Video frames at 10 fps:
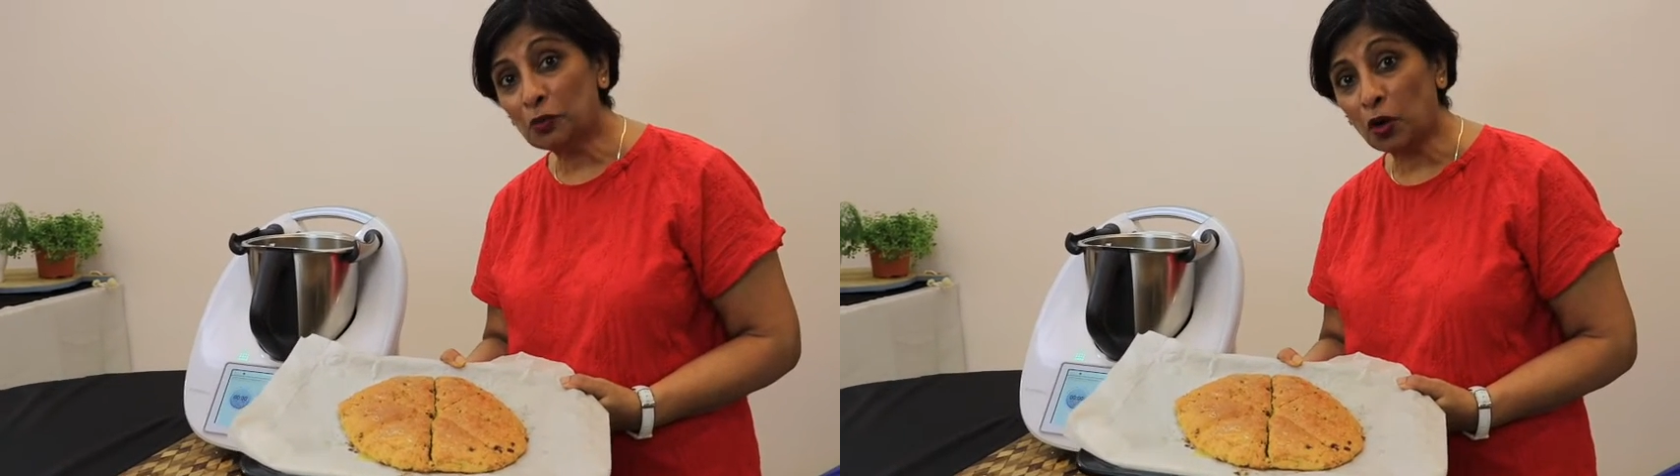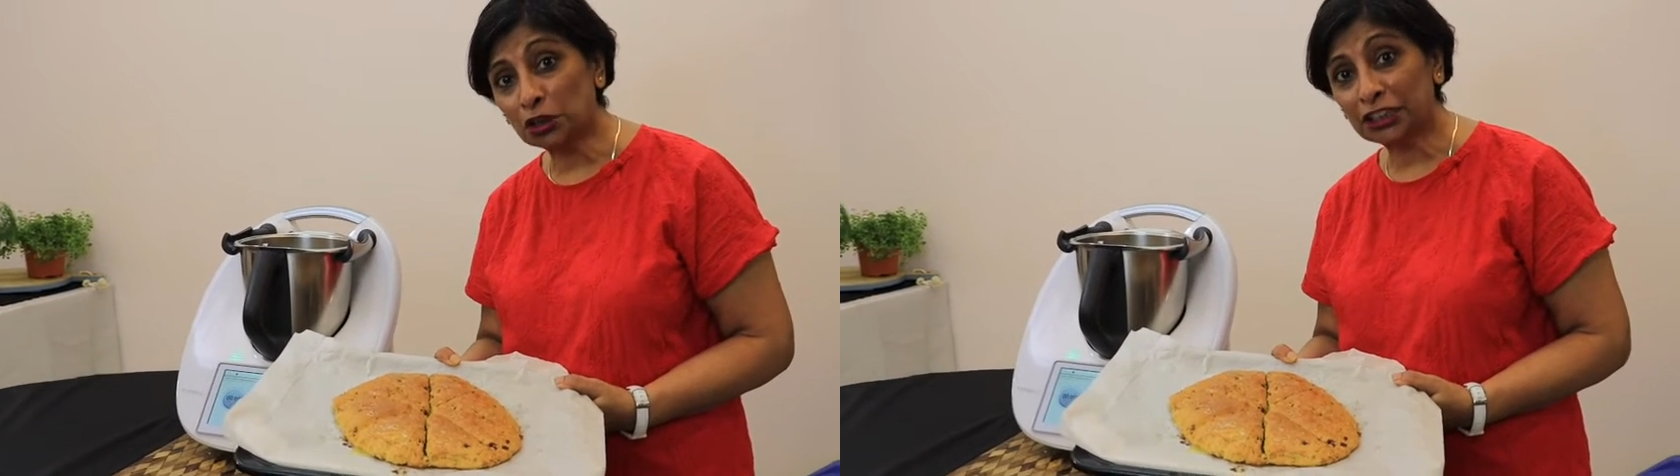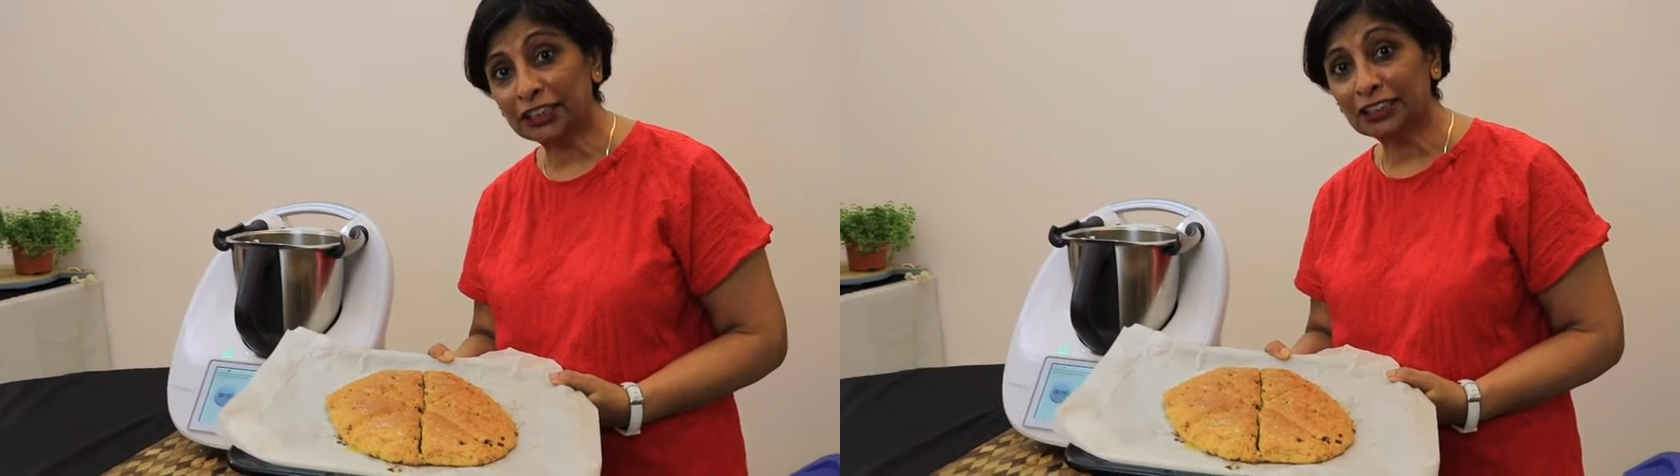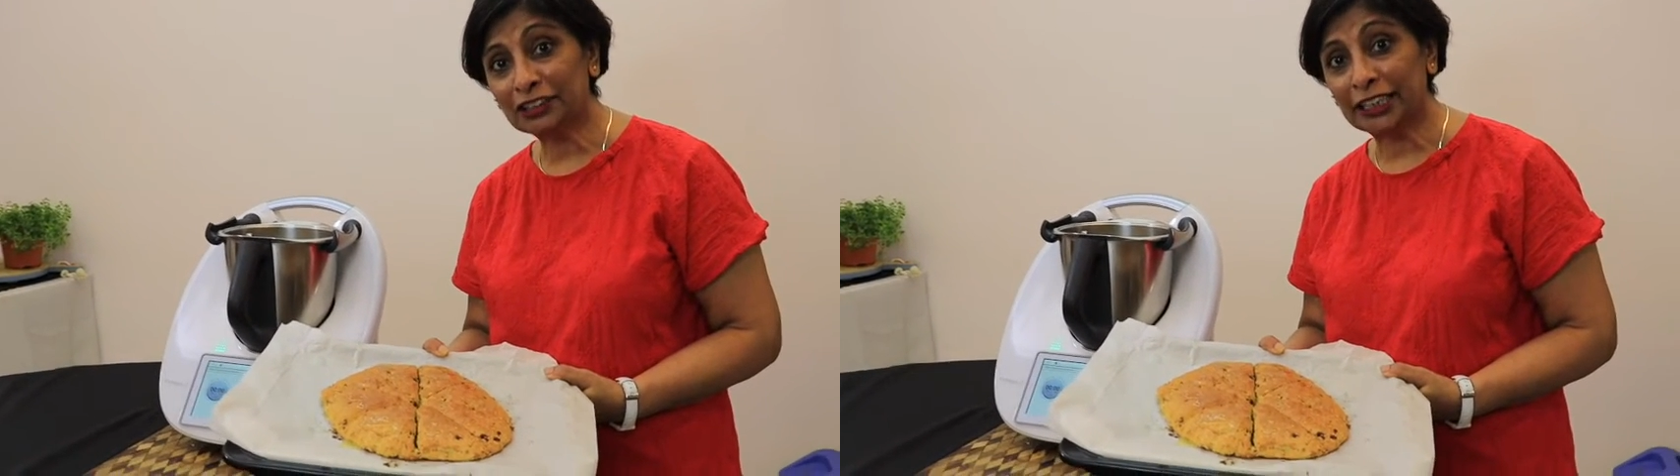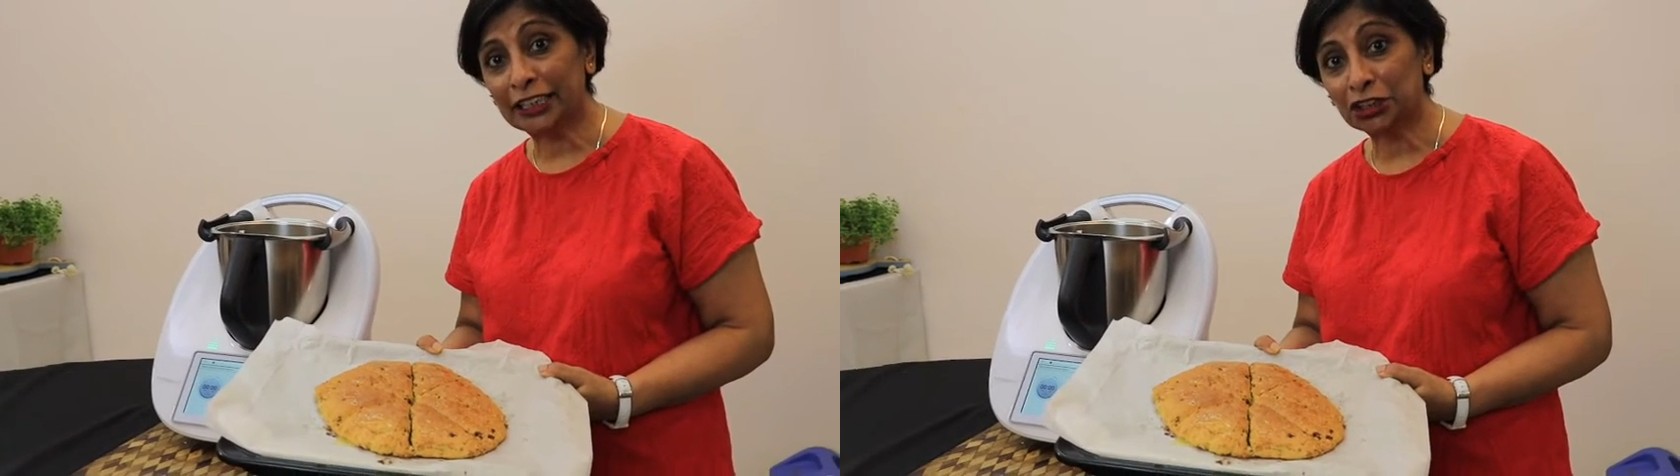watching
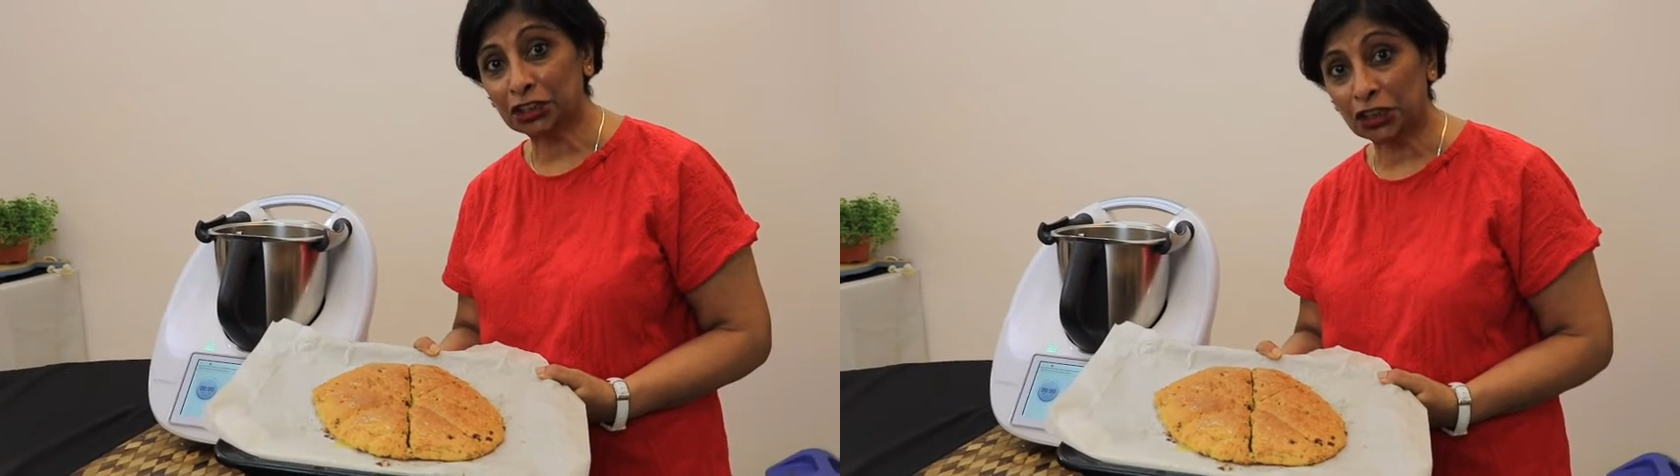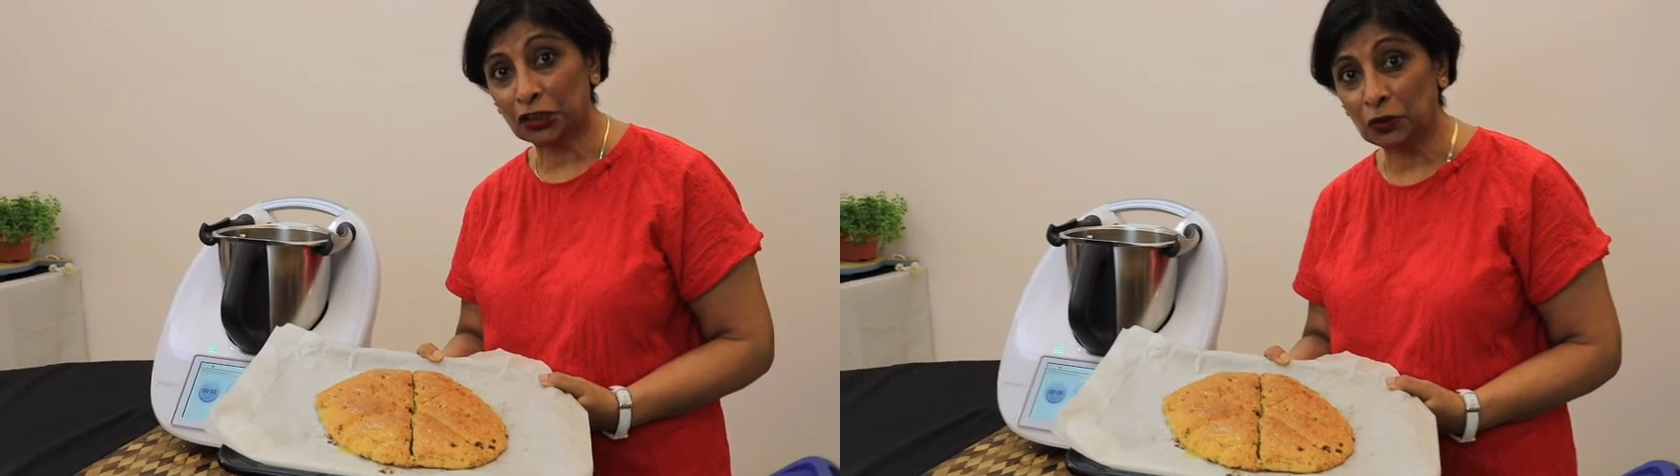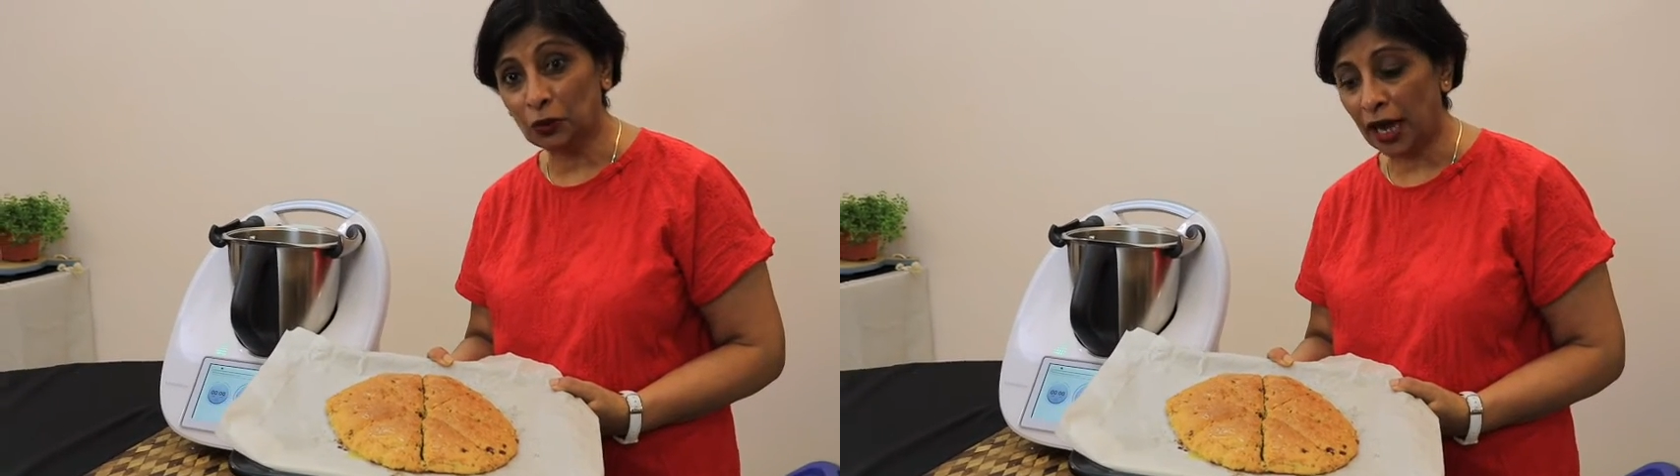today's show.